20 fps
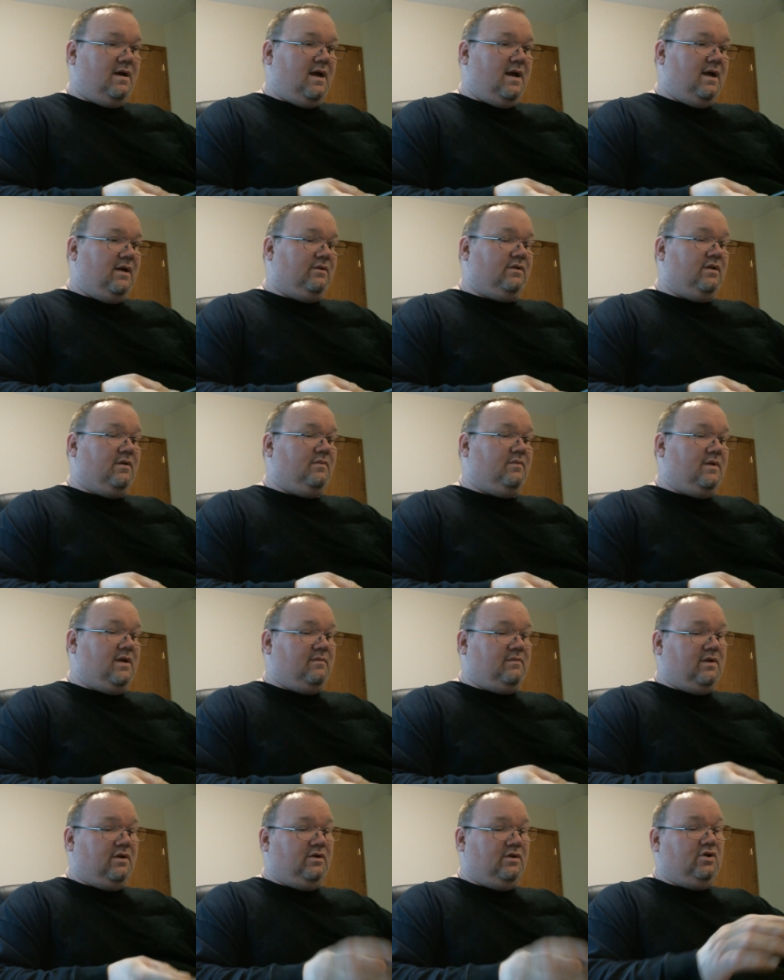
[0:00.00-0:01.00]
I,
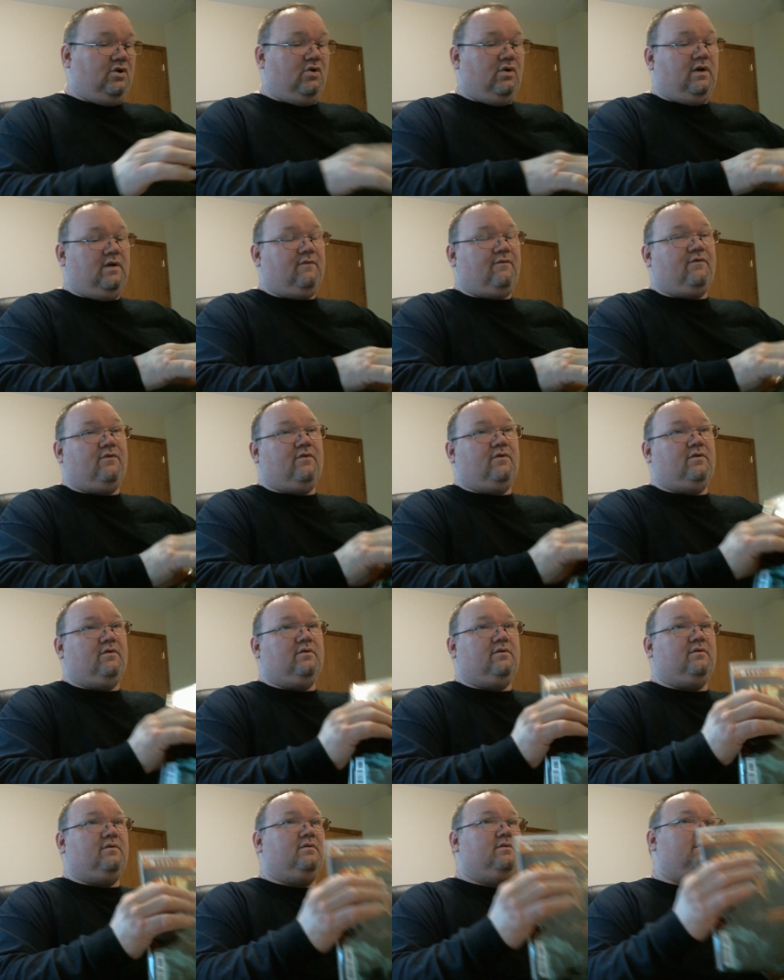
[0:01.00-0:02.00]
sometimes I'll do it for